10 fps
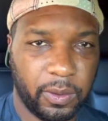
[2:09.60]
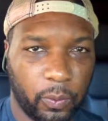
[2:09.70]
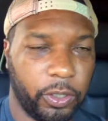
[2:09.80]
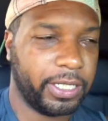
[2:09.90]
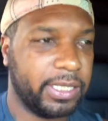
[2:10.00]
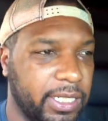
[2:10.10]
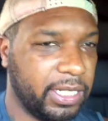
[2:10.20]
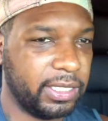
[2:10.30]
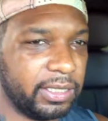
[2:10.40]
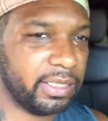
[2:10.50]
Work is
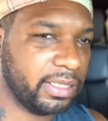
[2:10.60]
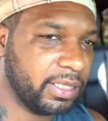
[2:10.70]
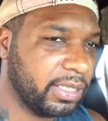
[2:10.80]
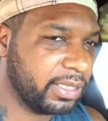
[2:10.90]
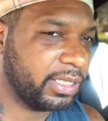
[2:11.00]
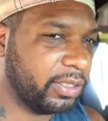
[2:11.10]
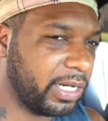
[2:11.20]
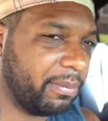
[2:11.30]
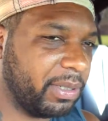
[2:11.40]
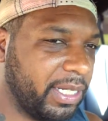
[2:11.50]
done. Still
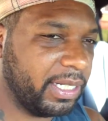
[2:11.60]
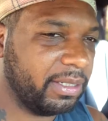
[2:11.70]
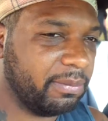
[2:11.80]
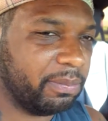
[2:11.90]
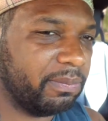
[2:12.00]
not playing.